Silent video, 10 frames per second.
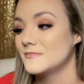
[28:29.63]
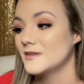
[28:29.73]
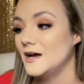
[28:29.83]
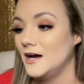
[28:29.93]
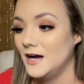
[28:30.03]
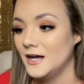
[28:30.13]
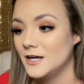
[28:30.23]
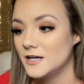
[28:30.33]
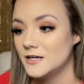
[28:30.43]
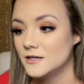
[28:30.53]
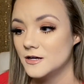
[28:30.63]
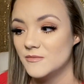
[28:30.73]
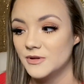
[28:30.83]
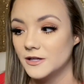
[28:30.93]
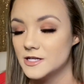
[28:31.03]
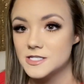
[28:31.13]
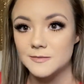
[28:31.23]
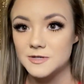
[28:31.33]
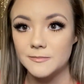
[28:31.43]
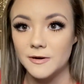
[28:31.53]
I completely
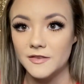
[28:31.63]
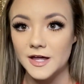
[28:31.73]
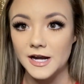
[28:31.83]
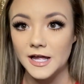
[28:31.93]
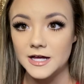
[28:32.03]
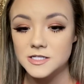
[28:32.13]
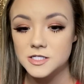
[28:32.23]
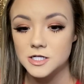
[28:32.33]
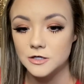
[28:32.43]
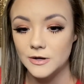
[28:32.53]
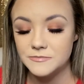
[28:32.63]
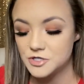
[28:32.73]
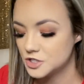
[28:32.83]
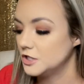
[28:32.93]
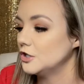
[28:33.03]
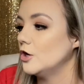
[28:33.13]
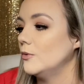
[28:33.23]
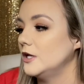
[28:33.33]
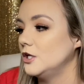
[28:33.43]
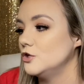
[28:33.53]
slipped up on that, I guess. So I'm just gonna go
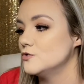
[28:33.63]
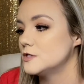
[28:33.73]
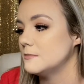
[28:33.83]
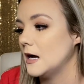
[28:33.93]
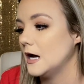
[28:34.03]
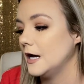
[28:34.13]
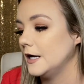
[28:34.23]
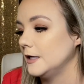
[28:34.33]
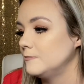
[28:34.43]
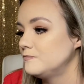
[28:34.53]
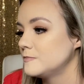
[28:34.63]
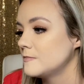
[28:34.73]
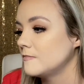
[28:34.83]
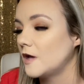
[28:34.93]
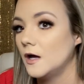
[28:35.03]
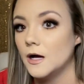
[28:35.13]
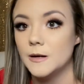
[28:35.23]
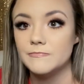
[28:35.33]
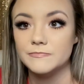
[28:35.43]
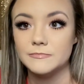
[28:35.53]
in and use my
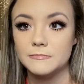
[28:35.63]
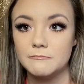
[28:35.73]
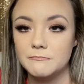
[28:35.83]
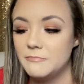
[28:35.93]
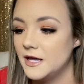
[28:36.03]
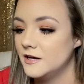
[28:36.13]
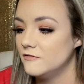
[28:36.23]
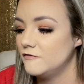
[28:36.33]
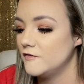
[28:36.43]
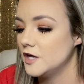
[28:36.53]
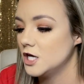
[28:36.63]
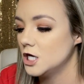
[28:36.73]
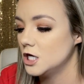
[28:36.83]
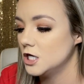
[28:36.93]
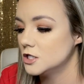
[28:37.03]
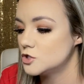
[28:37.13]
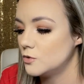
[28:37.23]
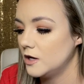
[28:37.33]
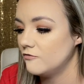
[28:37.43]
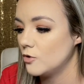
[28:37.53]
Benefit
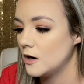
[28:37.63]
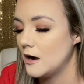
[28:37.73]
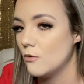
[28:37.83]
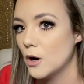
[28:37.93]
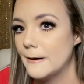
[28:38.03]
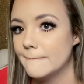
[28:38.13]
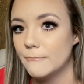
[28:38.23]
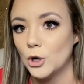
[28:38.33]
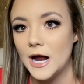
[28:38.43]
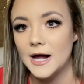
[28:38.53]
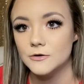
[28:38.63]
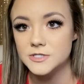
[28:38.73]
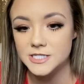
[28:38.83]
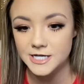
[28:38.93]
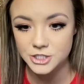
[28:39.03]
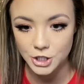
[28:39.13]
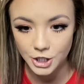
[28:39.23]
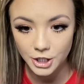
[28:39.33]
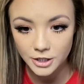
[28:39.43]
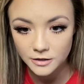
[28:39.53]
24-hour brow
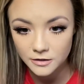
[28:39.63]
setter.